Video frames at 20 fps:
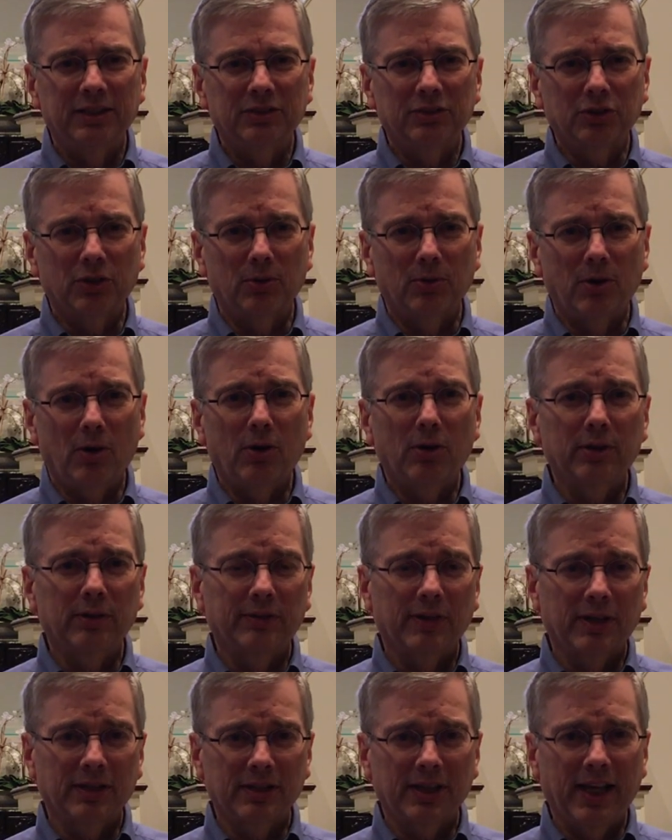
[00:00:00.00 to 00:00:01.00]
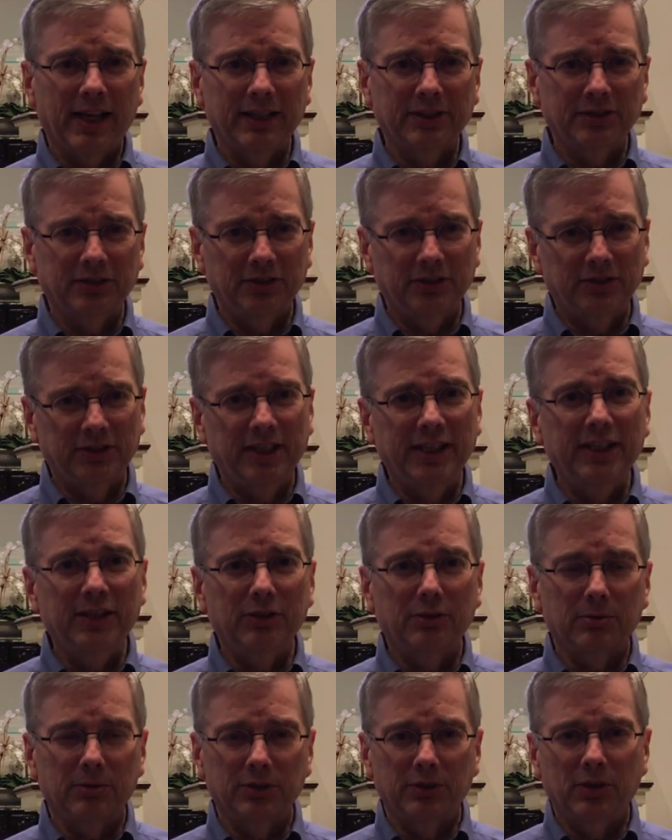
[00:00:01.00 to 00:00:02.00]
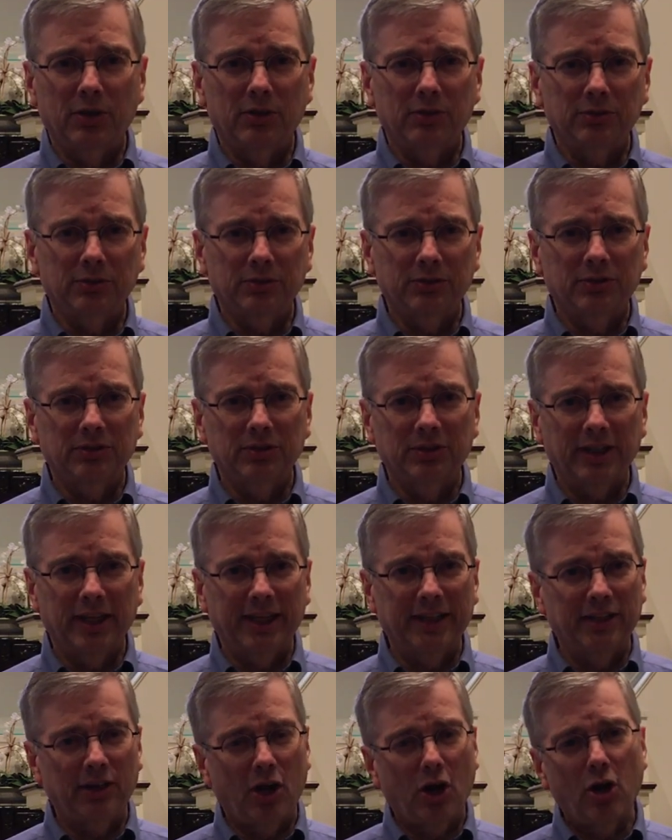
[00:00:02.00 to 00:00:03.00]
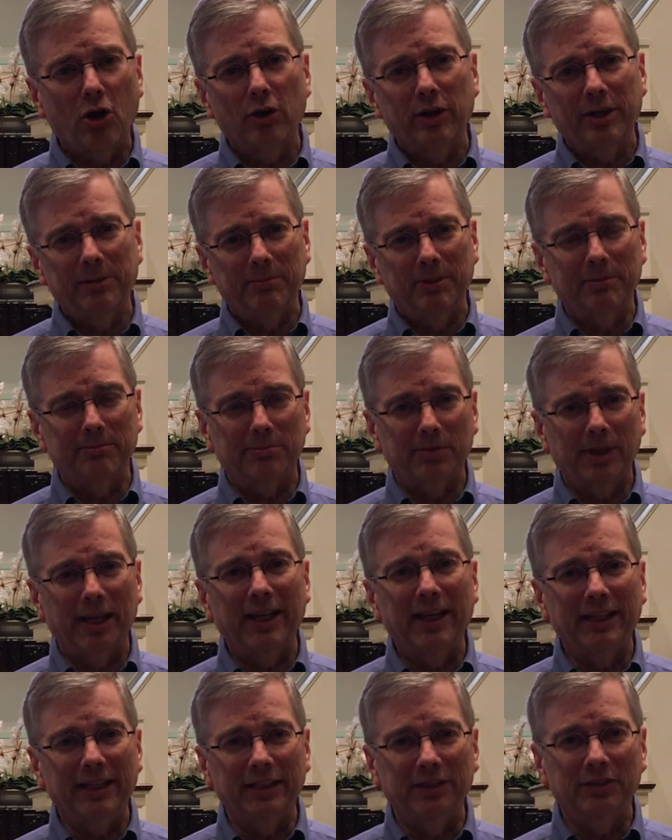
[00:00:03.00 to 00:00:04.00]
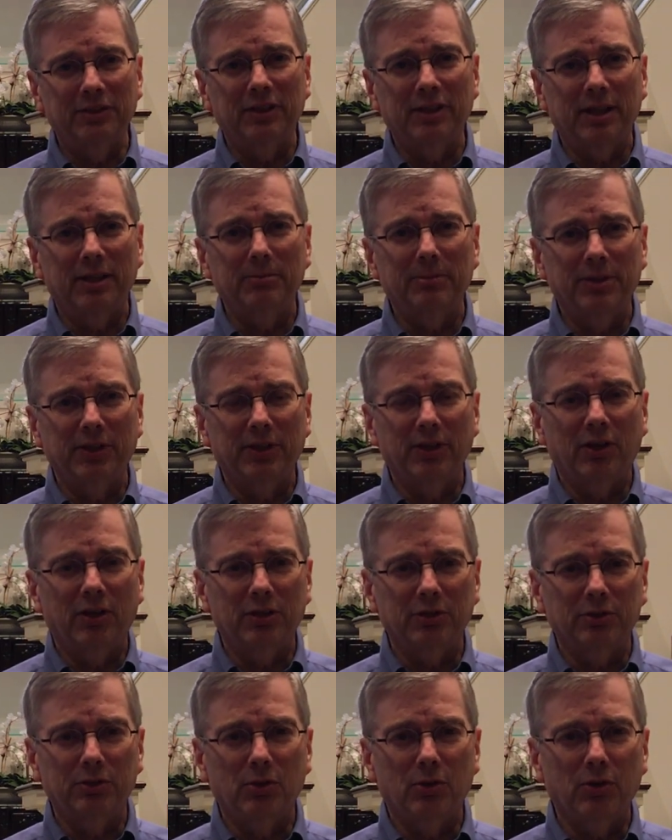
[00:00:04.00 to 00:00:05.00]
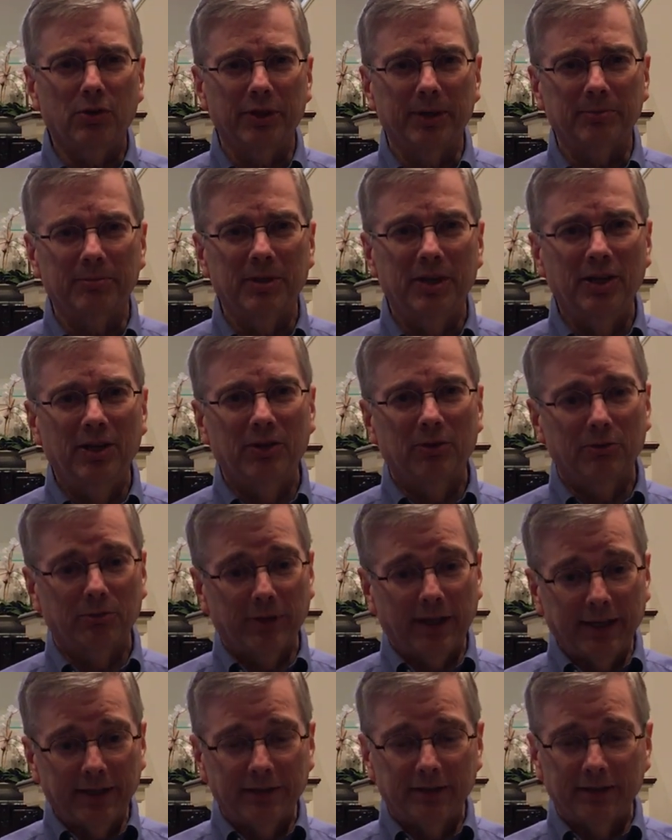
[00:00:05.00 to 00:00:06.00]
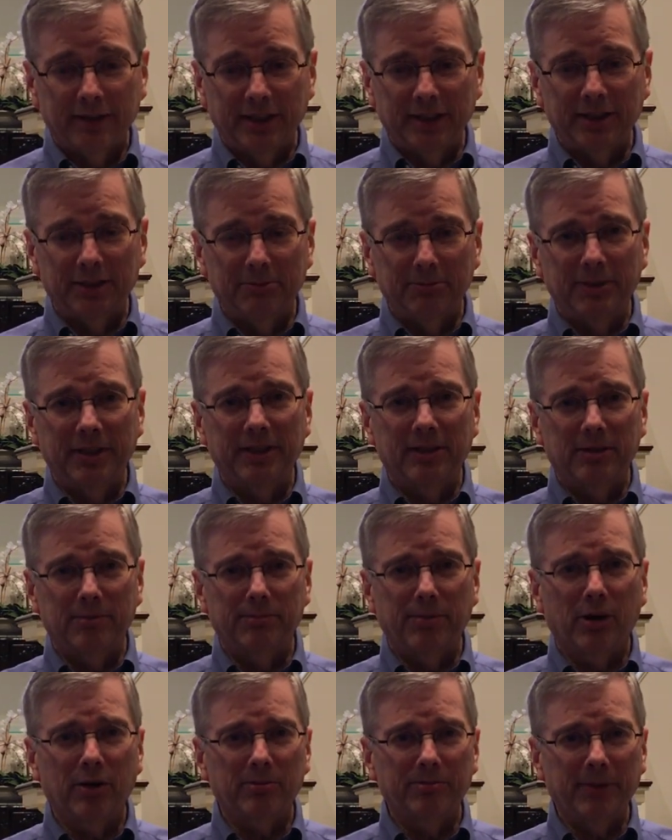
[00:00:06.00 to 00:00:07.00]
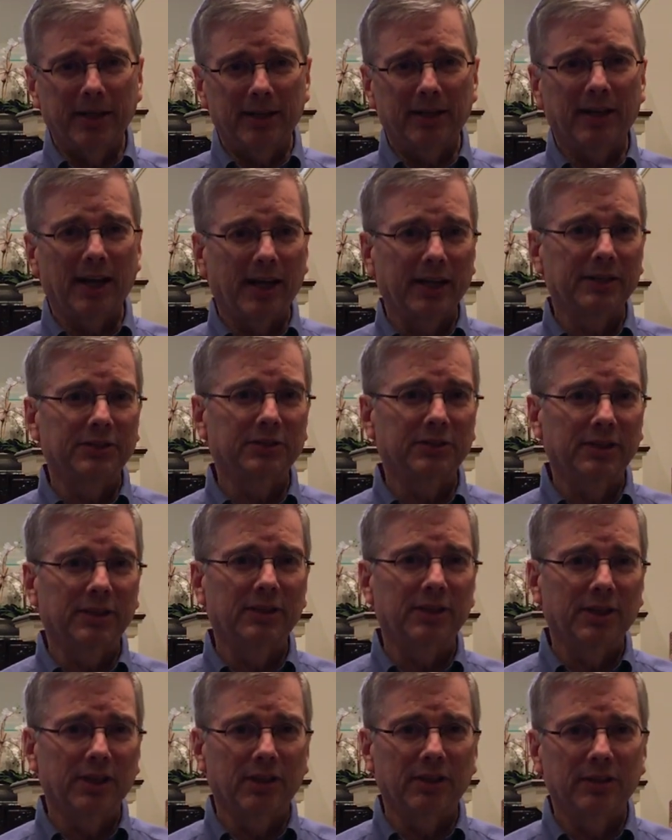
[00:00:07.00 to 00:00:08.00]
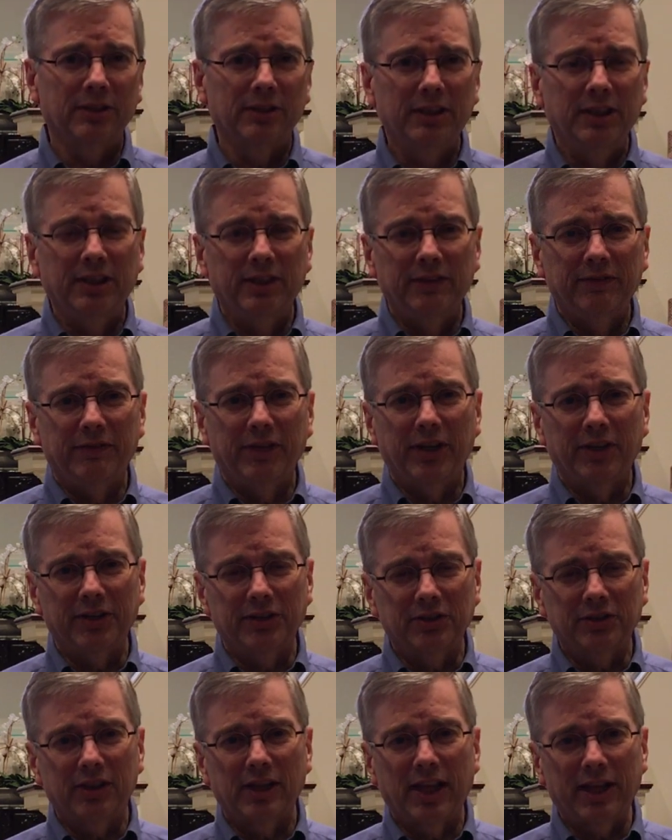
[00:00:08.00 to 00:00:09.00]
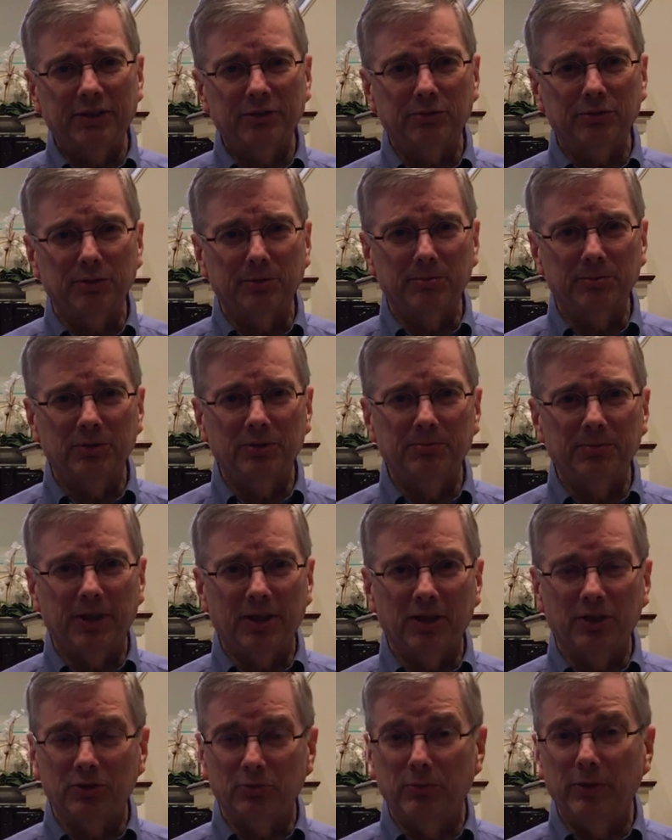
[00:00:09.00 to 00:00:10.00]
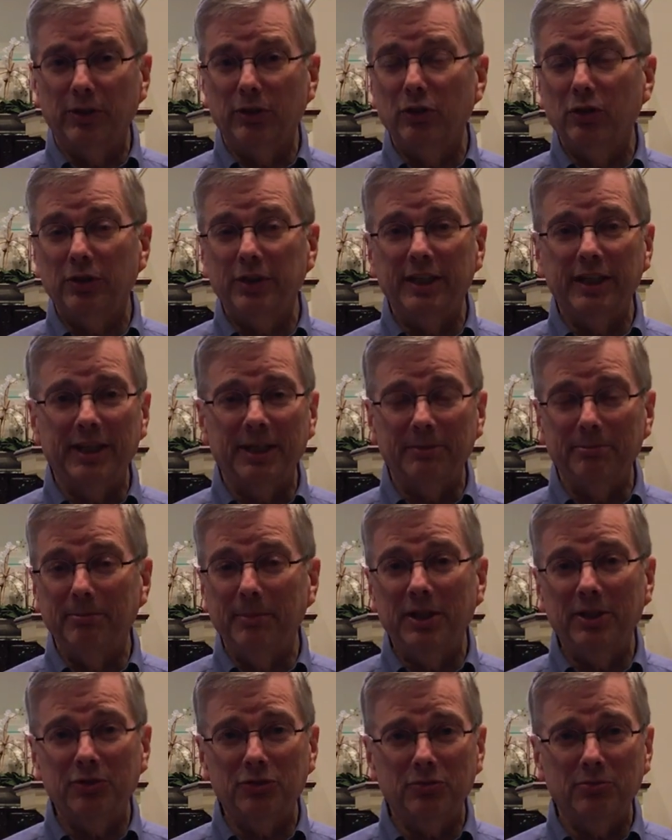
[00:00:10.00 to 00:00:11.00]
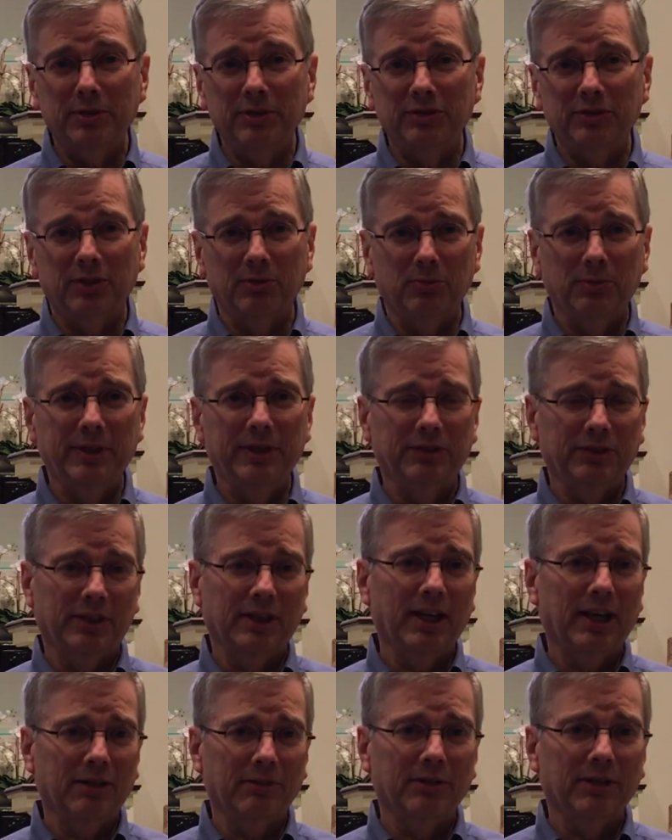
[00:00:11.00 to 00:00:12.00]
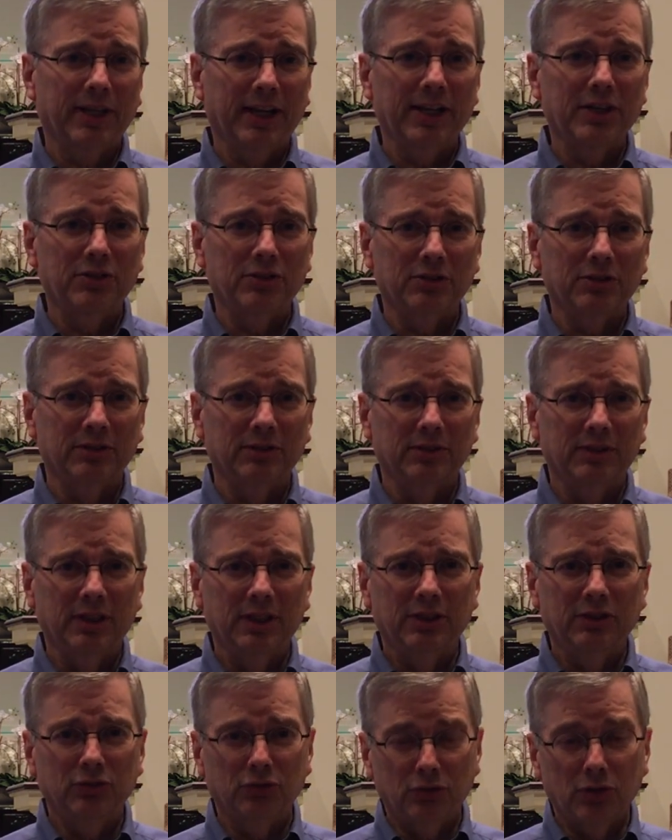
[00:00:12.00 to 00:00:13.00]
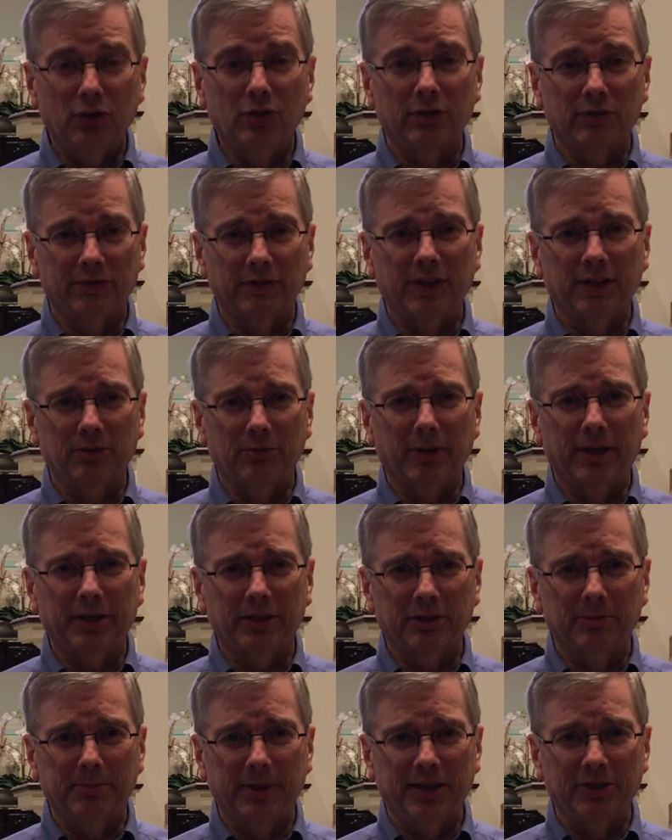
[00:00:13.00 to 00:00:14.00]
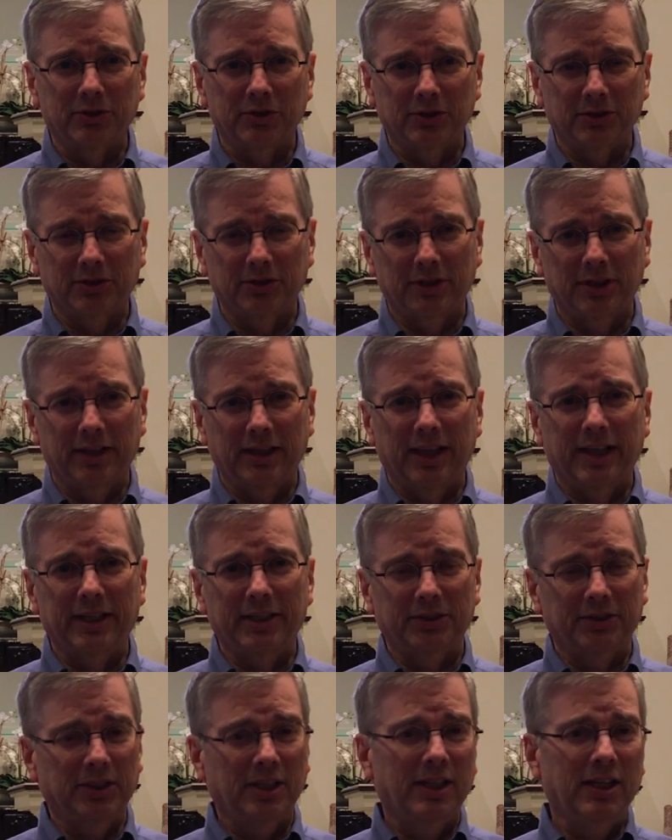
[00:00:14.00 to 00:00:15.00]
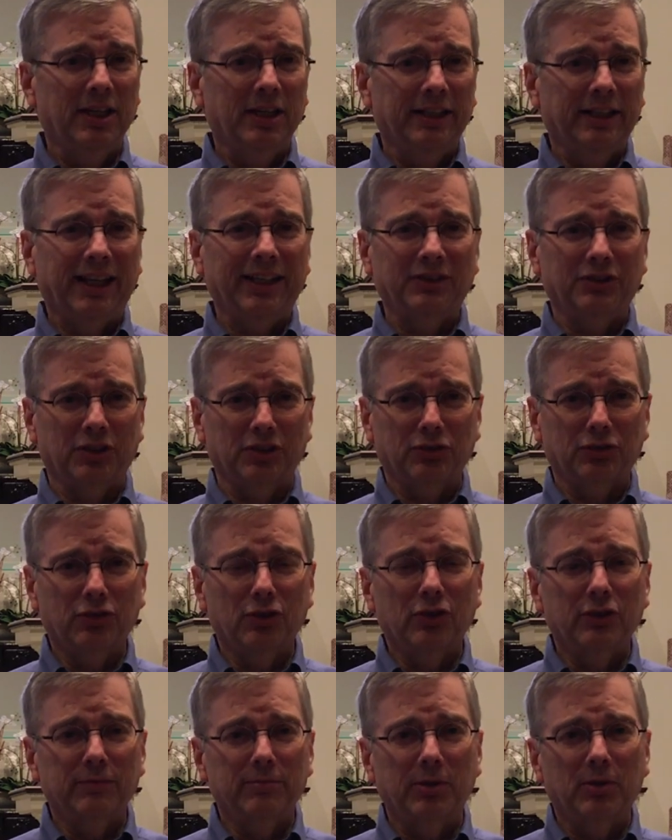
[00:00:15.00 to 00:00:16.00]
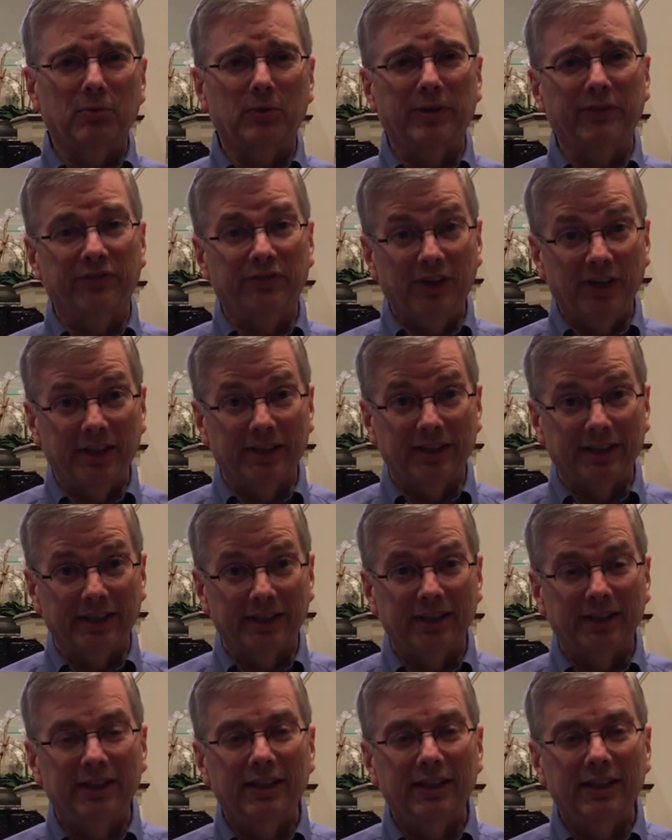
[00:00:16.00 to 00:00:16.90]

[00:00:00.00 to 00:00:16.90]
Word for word: So all of our classes, teen through adults, had already been planning to come to the auditorium rather than to be compartmentalized in their various classrooms because we're looking at ministries that we as a congregation serve on a regular basis. And that is not just serve, but we fund.